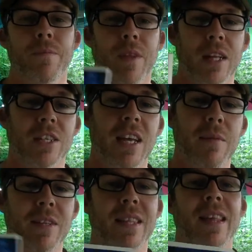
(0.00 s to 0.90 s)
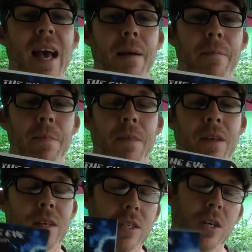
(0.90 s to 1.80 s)
And Sam did that.
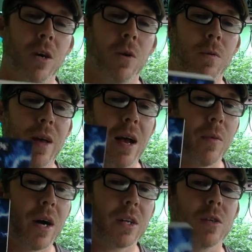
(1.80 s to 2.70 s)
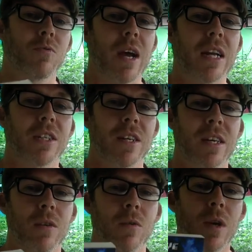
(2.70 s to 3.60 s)
So I want to
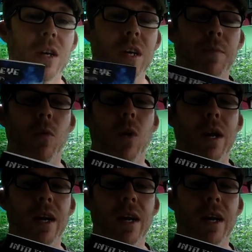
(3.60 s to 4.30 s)
congratulate you, number one.